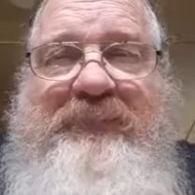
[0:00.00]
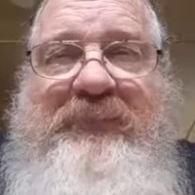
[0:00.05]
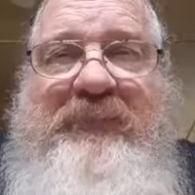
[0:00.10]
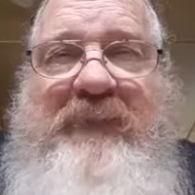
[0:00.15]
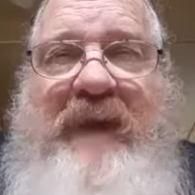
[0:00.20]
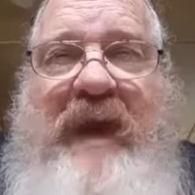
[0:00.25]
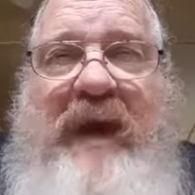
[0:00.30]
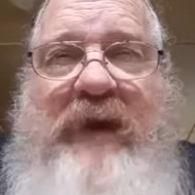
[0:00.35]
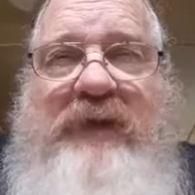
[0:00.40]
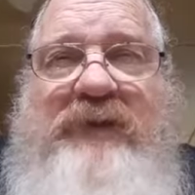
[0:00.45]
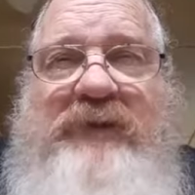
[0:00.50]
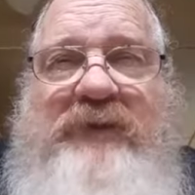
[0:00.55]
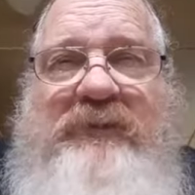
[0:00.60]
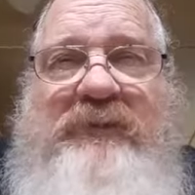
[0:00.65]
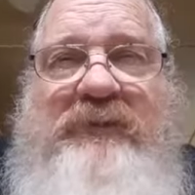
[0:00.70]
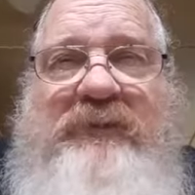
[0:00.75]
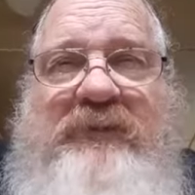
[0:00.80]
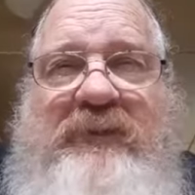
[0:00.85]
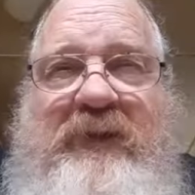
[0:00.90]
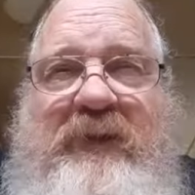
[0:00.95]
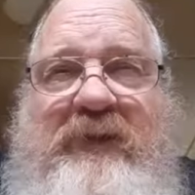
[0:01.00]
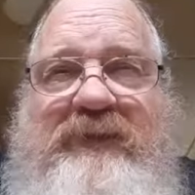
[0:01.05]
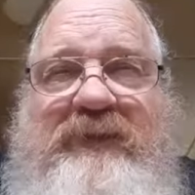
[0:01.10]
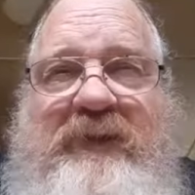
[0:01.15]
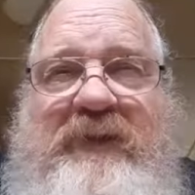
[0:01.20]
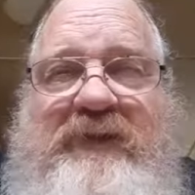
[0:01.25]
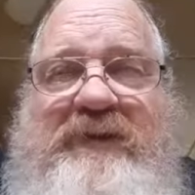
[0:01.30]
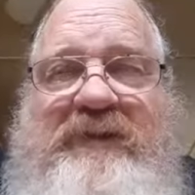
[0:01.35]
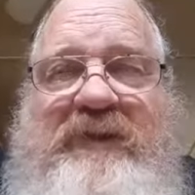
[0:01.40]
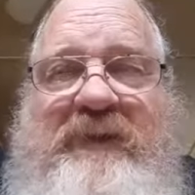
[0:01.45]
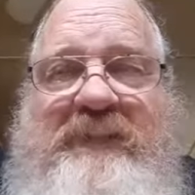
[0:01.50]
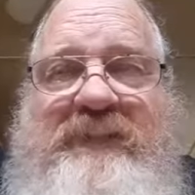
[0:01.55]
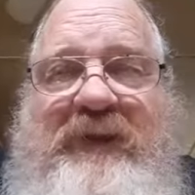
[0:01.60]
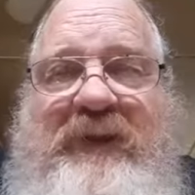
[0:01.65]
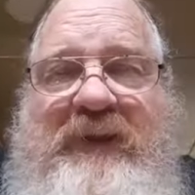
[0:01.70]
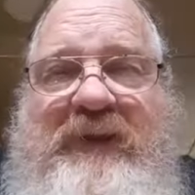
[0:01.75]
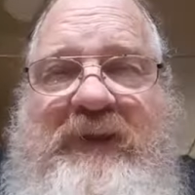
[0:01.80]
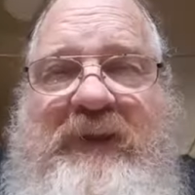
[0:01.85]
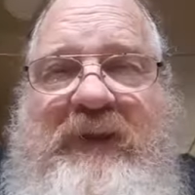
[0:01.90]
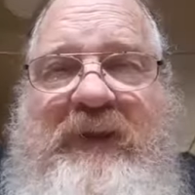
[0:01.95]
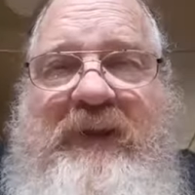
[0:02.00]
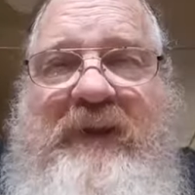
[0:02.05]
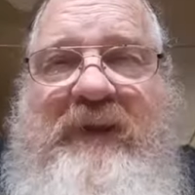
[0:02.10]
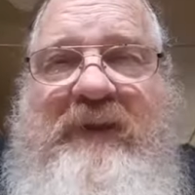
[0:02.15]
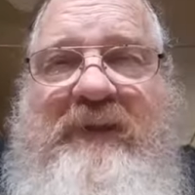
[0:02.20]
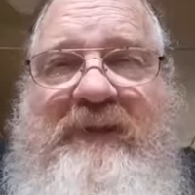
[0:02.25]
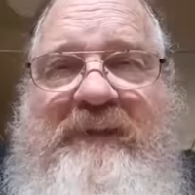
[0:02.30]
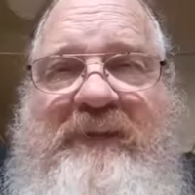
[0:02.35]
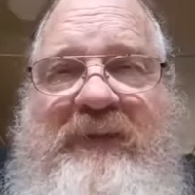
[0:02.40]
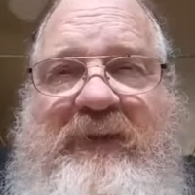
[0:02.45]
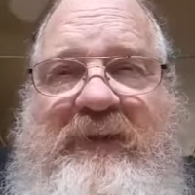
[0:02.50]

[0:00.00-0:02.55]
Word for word: now there's a deepening of